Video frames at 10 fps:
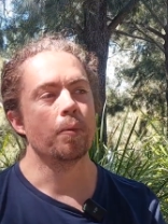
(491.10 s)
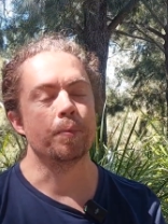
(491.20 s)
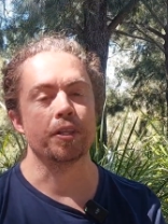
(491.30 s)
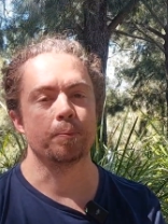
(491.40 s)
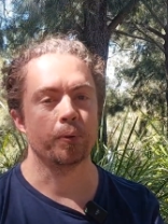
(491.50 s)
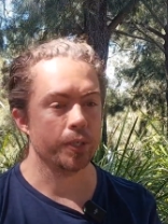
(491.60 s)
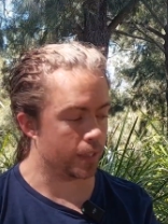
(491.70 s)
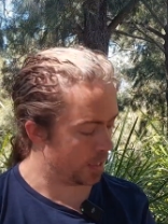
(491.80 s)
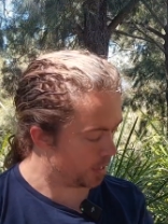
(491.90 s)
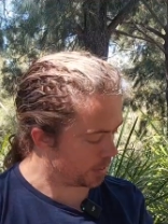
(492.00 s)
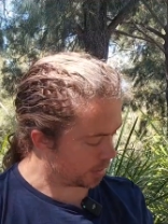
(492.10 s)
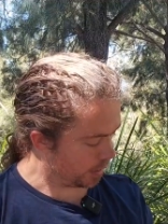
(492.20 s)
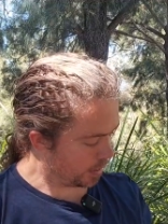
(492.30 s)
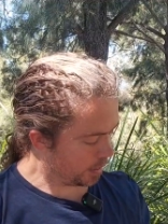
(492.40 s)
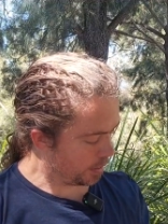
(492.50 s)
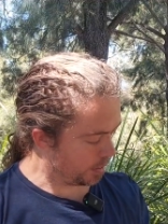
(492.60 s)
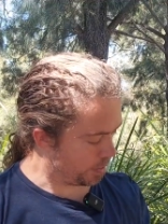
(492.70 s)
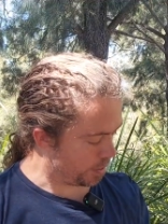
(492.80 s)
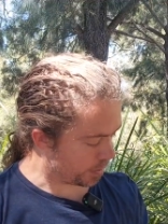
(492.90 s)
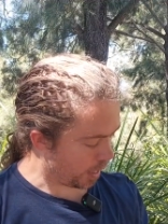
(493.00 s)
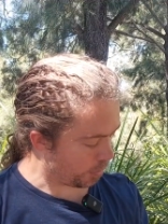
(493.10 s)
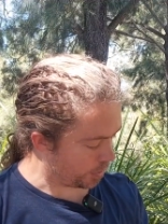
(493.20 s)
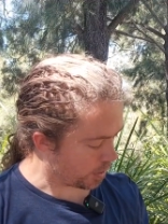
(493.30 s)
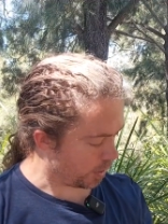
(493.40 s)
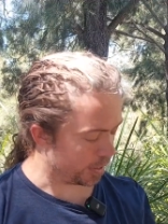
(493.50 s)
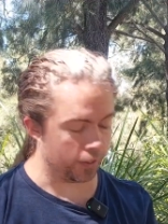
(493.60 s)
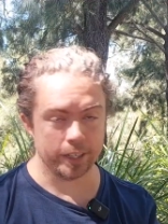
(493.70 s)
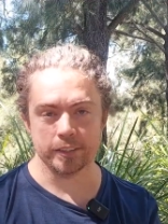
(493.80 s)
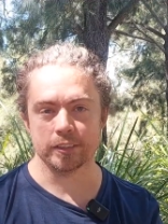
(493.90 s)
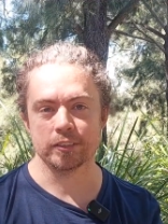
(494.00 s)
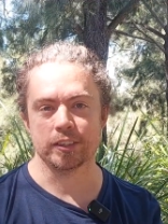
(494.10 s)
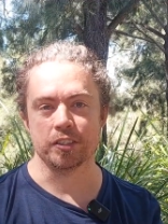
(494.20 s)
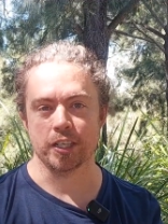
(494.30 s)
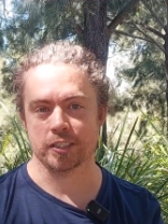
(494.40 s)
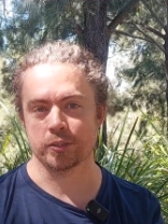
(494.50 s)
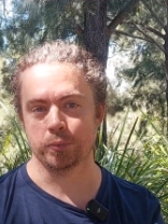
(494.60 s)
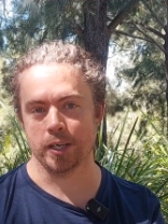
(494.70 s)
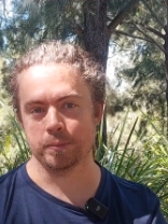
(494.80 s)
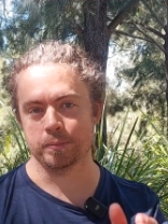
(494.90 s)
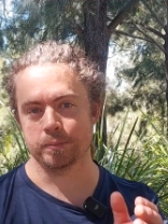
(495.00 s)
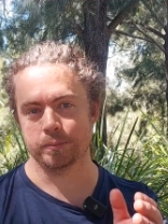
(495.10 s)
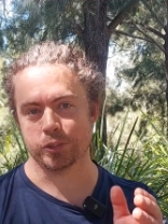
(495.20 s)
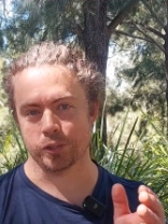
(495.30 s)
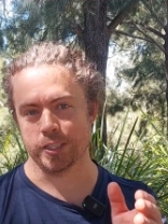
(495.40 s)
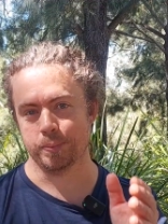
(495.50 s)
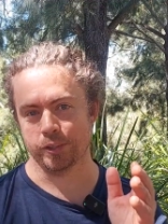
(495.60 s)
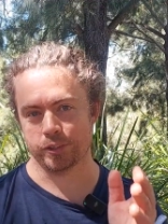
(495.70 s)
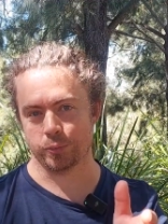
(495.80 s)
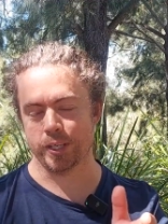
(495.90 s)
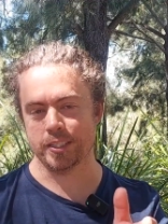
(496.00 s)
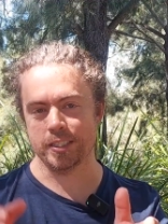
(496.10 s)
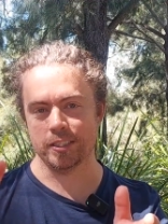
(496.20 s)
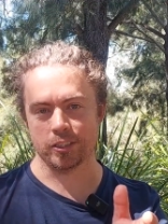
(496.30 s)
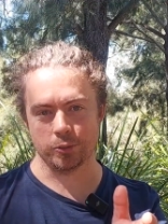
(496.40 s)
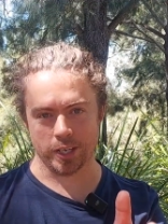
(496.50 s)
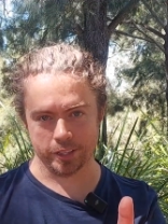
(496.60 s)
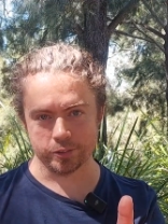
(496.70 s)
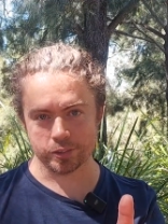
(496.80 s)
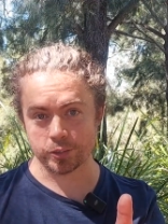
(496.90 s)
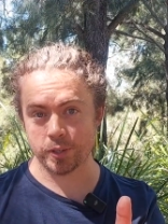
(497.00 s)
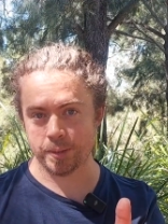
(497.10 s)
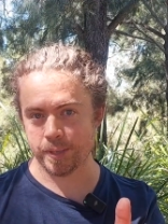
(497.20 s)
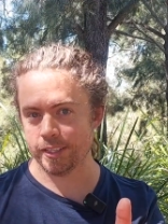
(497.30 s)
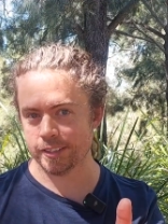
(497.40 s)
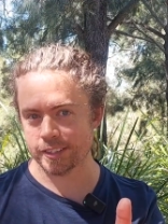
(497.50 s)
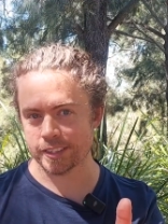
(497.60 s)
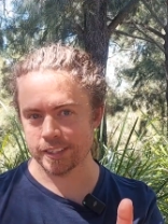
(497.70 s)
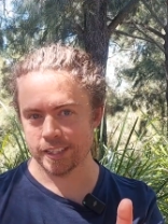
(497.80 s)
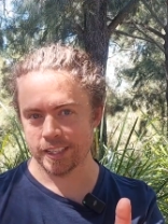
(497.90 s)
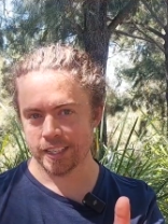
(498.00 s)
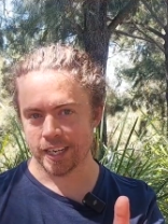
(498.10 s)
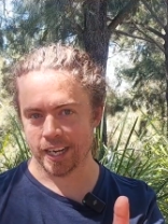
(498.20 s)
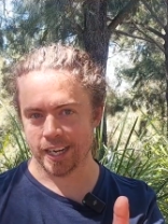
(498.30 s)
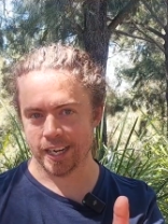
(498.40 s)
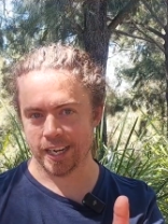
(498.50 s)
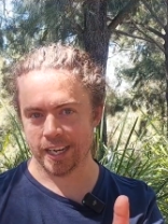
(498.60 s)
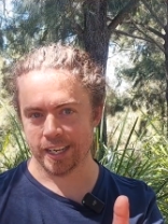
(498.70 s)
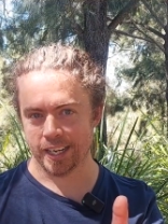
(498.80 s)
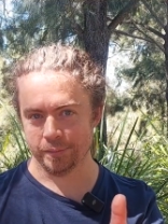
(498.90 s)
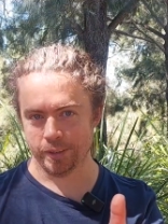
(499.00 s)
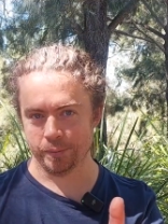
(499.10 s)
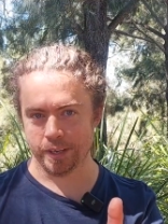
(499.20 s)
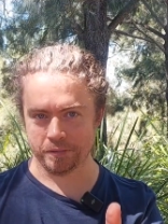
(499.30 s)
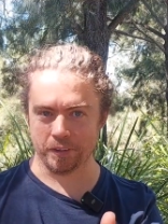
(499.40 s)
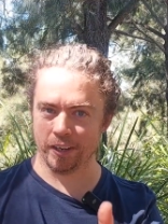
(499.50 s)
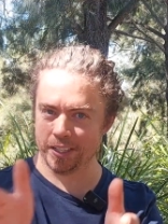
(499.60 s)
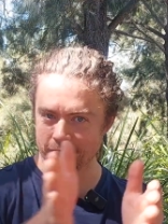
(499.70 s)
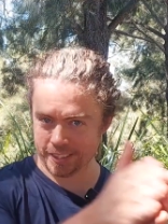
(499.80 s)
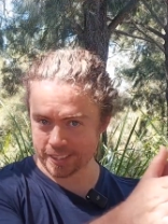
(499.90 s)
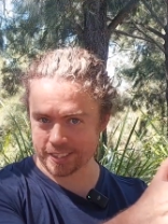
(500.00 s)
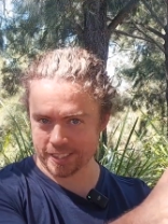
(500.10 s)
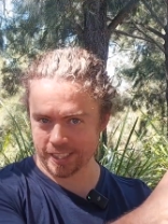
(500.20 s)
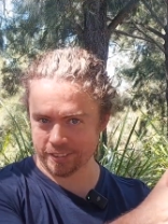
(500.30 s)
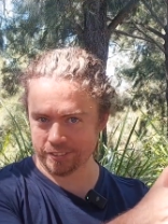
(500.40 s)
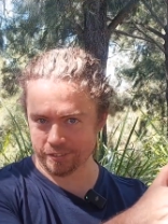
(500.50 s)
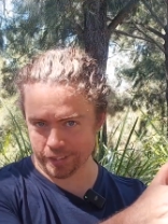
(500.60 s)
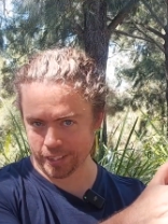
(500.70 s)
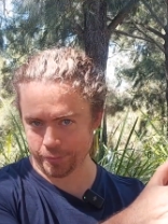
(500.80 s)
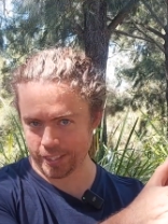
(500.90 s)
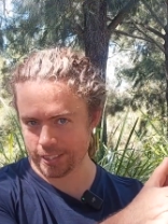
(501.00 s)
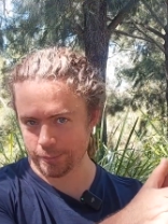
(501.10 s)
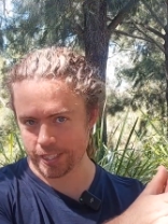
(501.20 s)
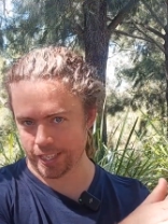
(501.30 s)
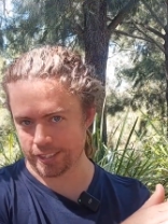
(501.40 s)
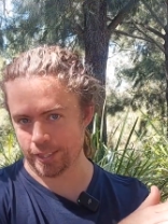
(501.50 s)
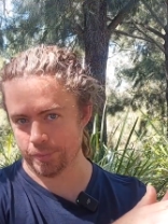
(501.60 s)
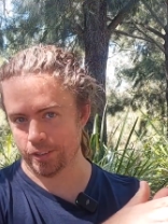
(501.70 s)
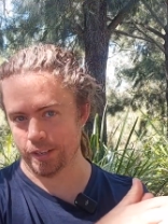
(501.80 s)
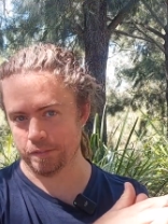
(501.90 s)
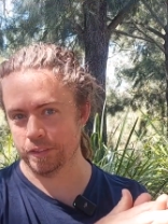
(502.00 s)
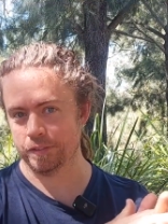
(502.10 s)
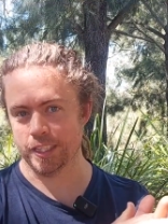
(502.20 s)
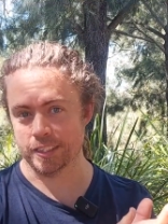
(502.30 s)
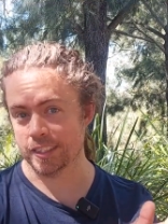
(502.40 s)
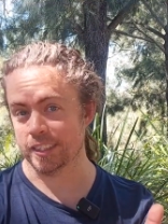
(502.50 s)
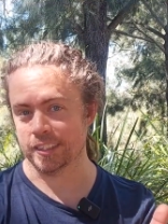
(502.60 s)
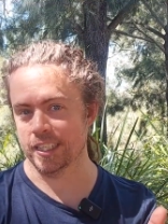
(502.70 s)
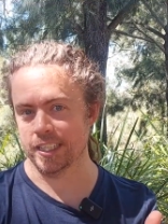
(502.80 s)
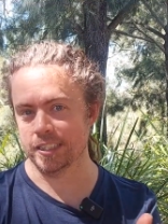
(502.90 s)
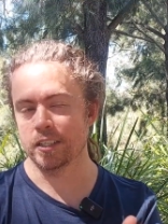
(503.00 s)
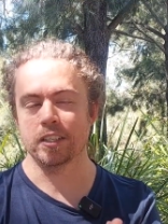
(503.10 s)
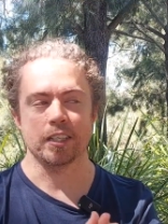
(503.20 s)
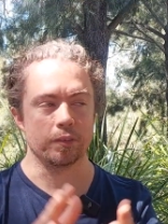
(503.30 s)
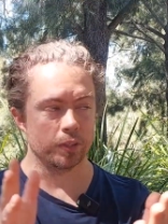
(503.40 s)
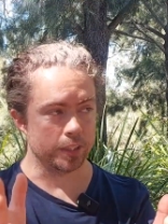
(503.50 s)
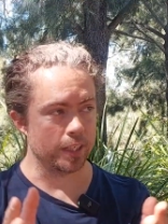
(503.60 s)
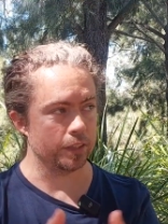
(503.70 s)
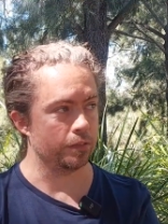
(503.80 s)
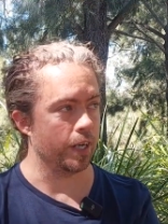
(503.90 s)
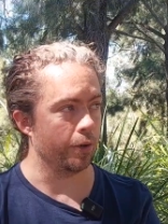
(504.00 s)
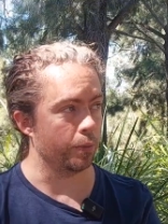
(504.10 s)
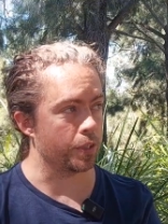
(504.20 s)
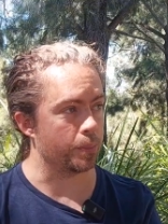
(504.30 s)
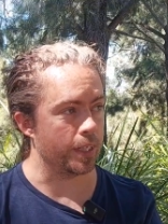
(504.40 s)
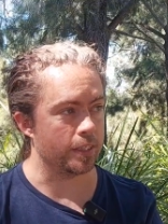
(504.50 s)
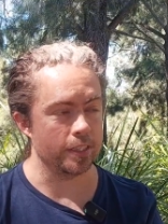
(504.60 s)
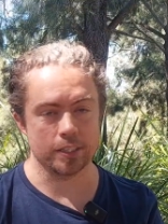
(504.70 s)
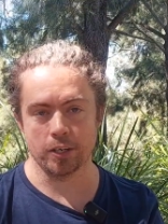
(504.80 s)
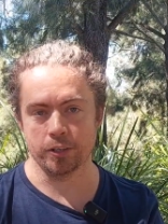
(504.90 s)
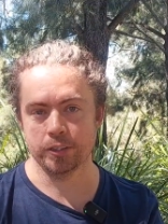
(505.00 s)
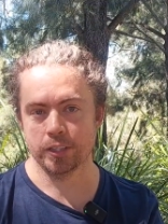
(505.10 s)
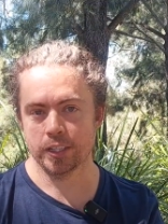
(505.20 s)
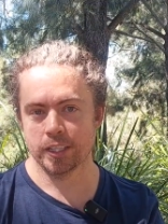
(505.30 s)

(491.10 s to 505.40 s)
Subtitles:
But the point is, the current guideline suggests 1 tree per 20 to 100 square meters. And what we're finding is that really we need to be down somewhere around 15, 16. It really does vary with species though,